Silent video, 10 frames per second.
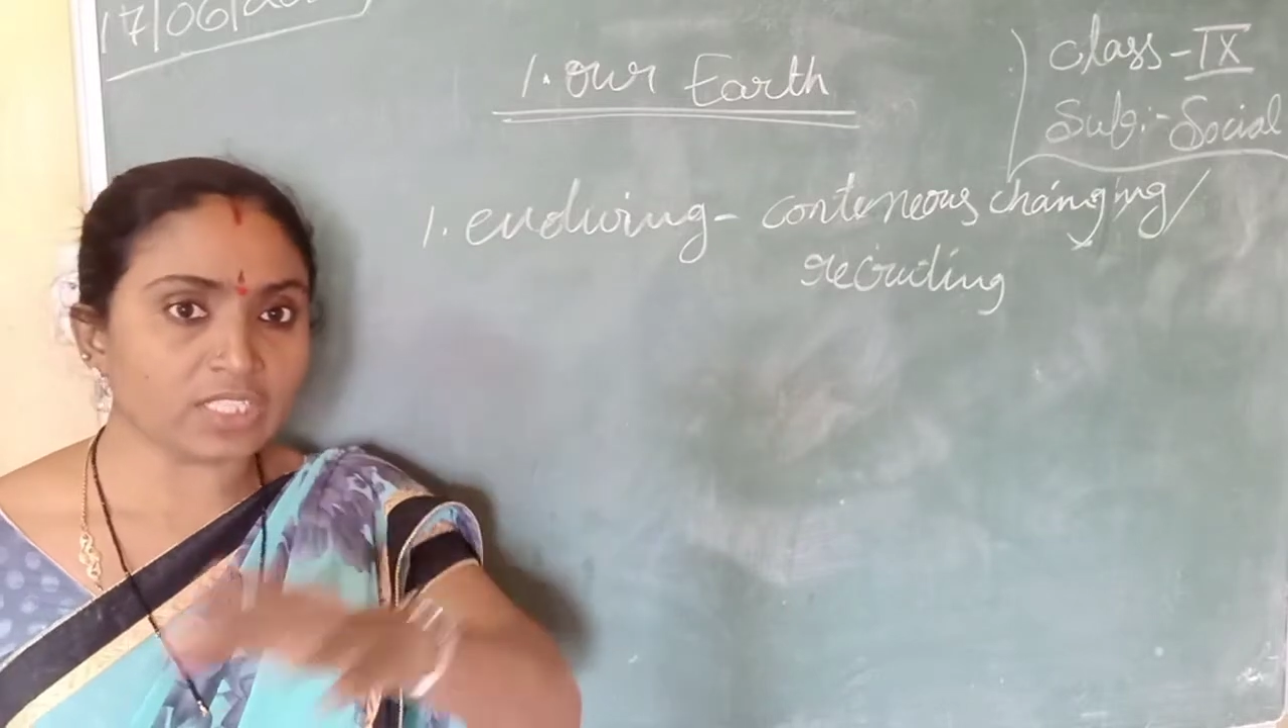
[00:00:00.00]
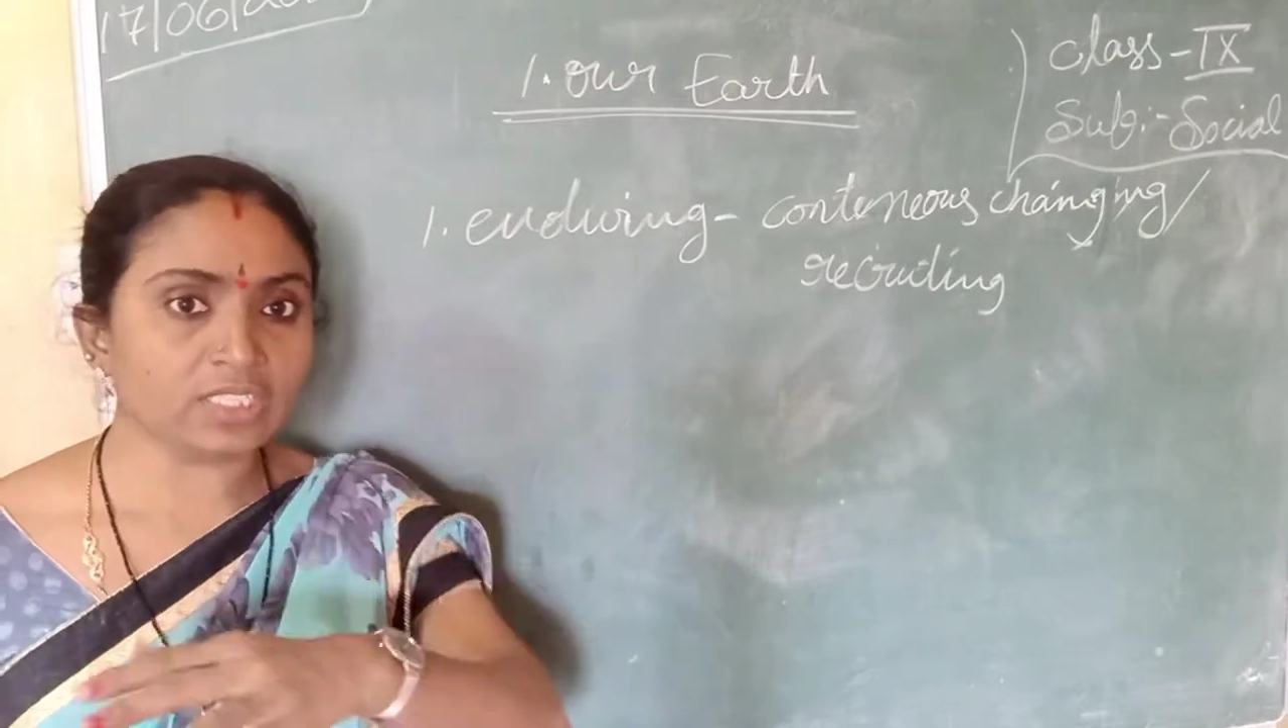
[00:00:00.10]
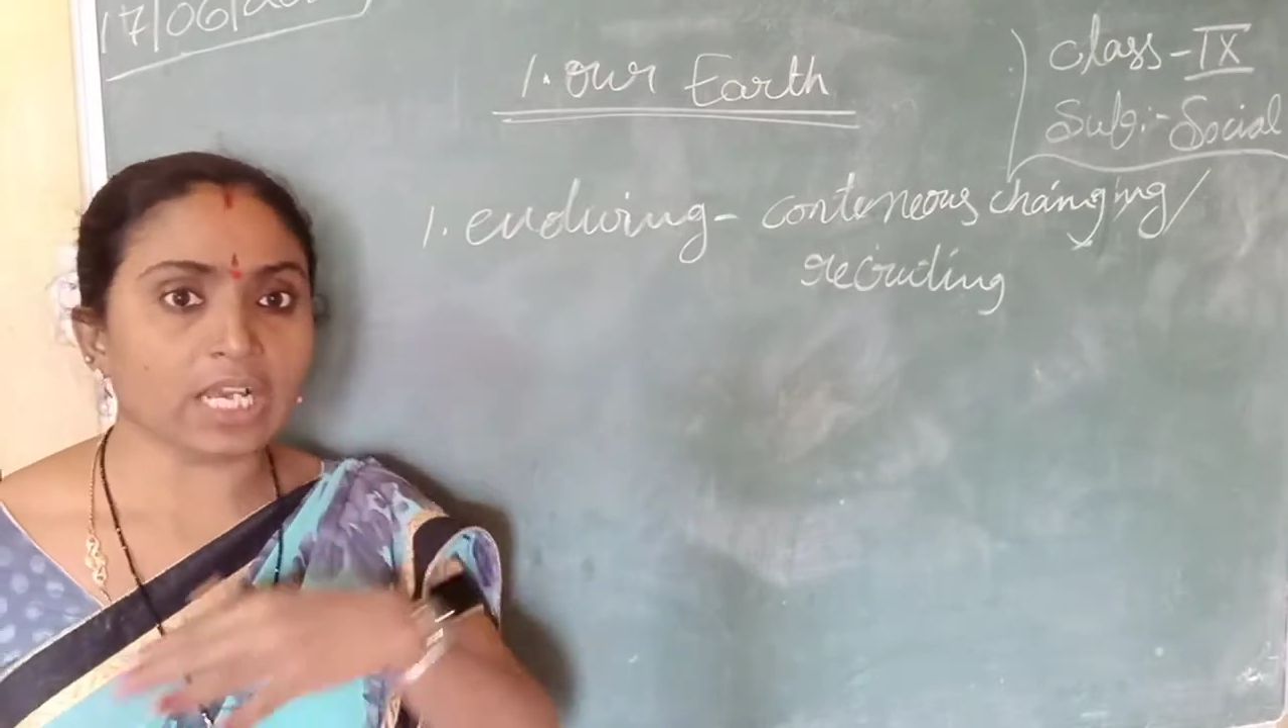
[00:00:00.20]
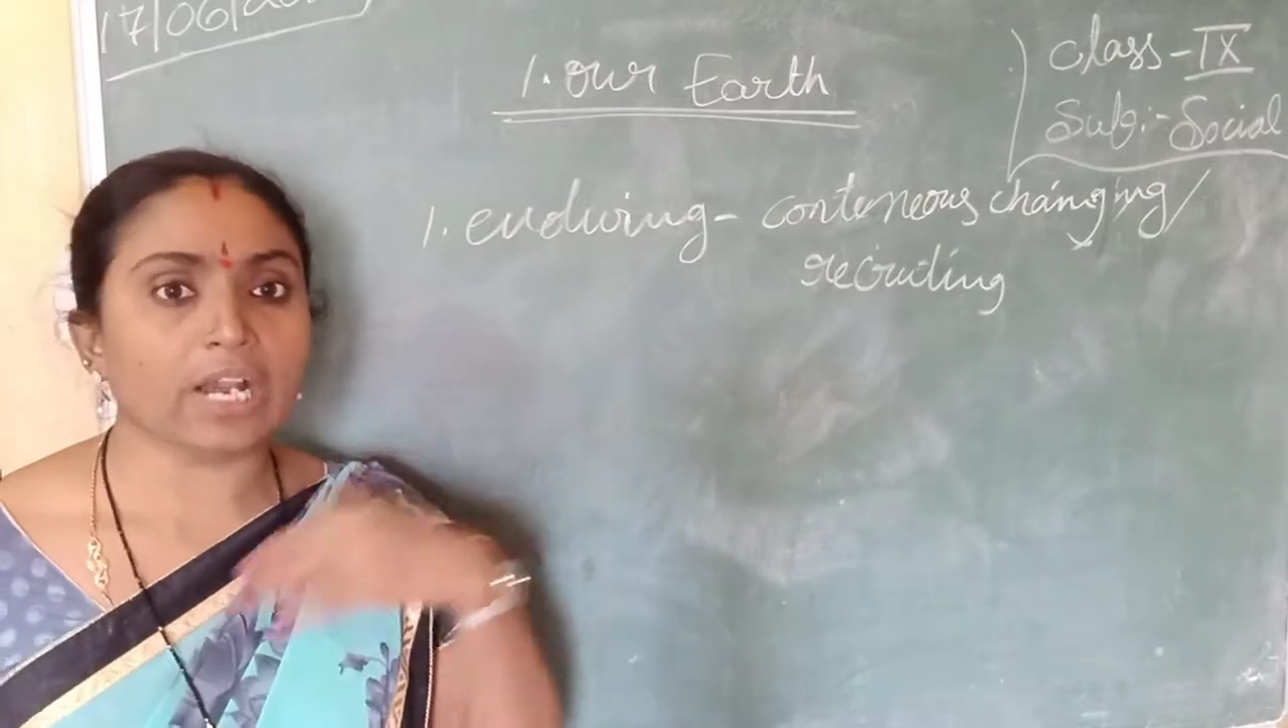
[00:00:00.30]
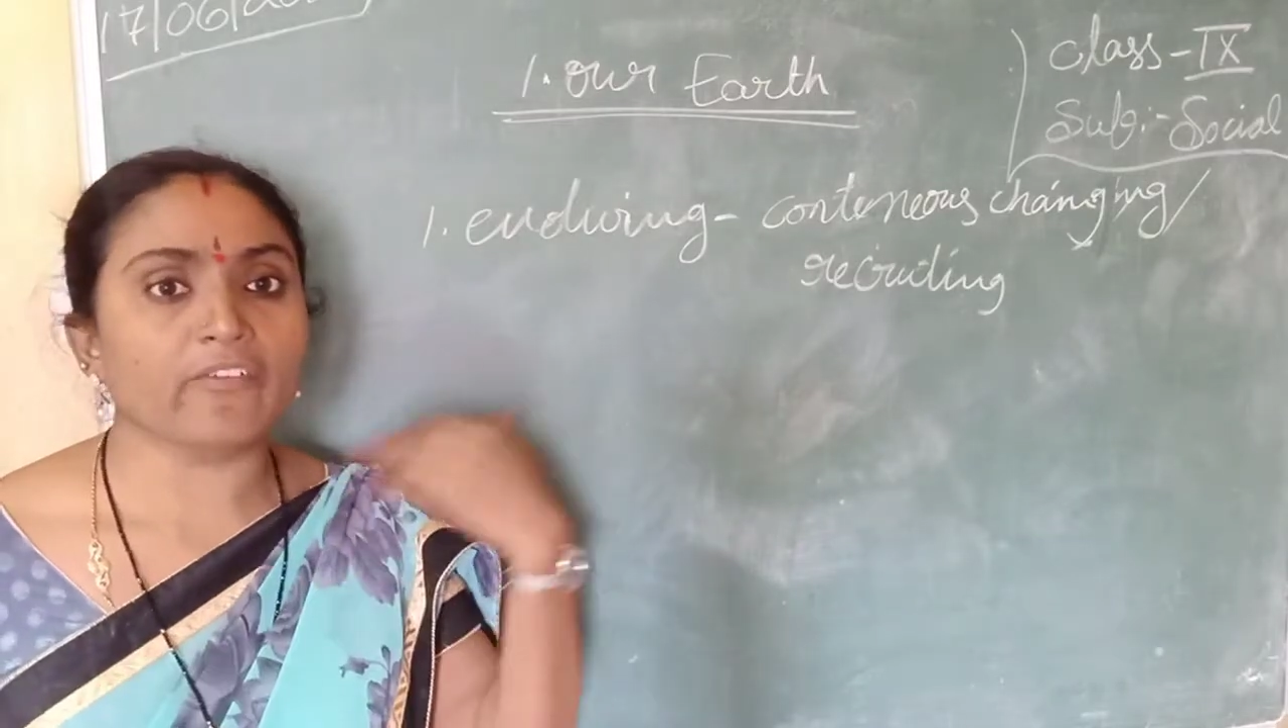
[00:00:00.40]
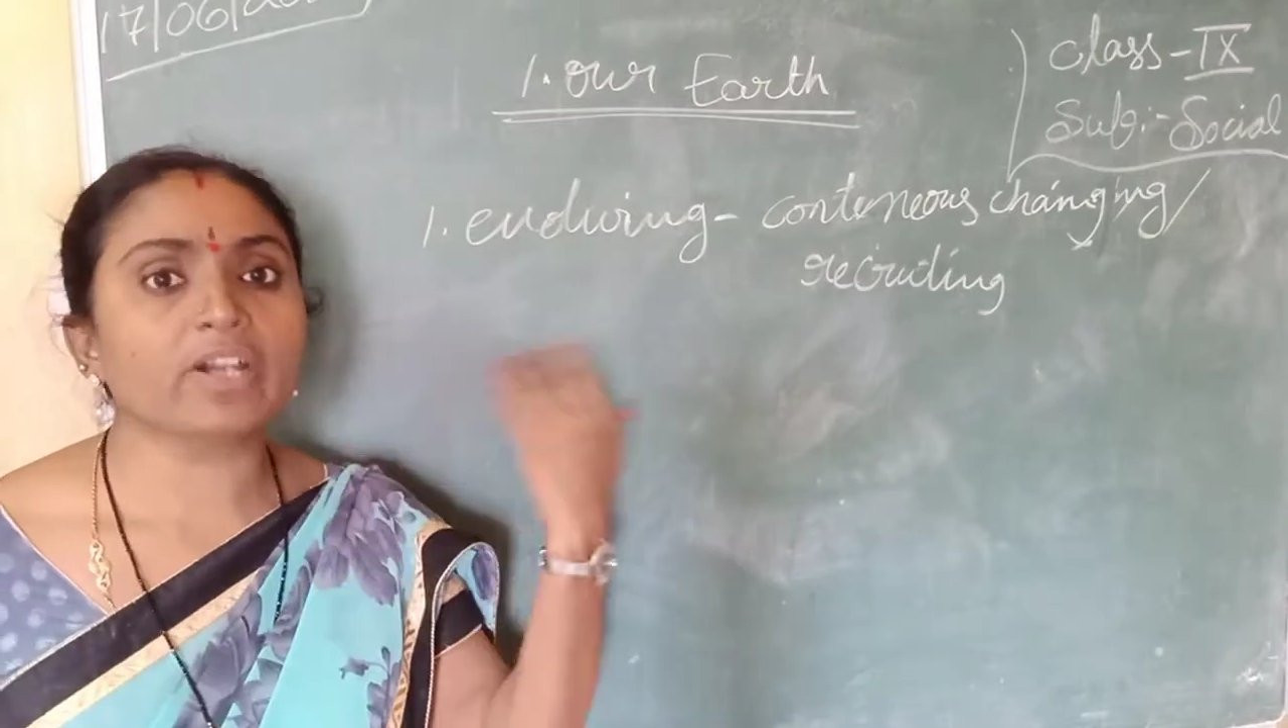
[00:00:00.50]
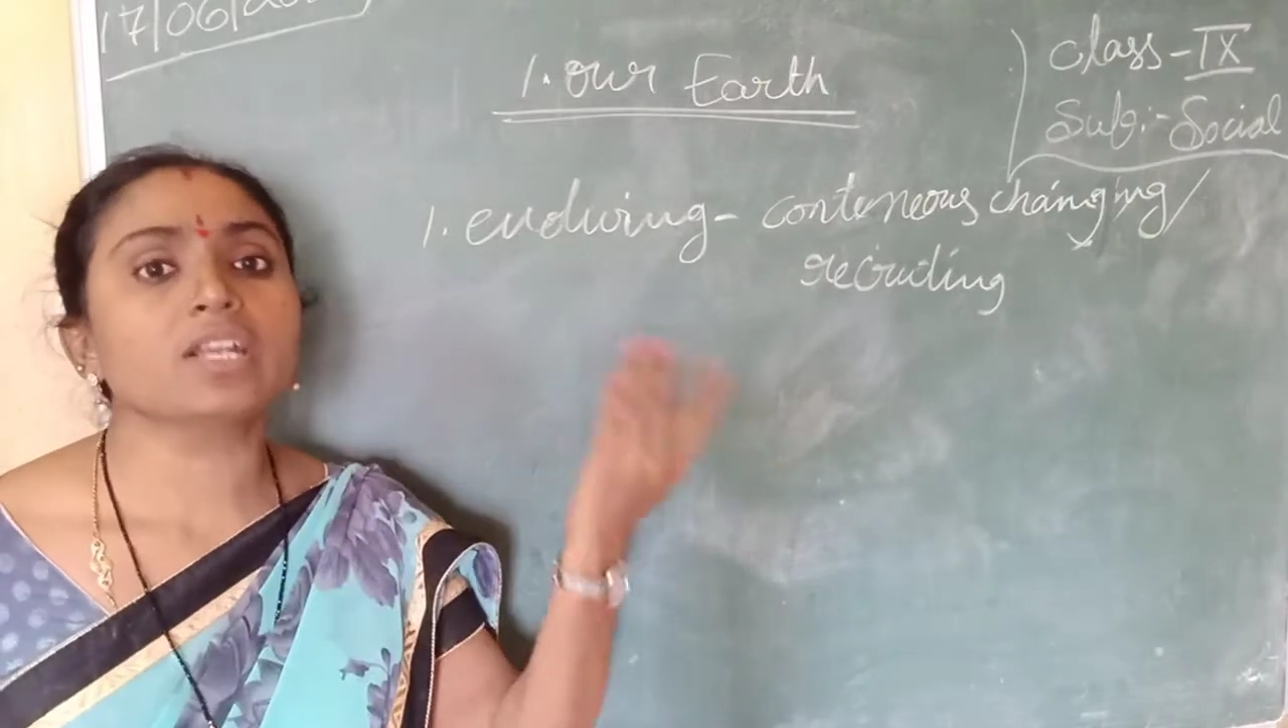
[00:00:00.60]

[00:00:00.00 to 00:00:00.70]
our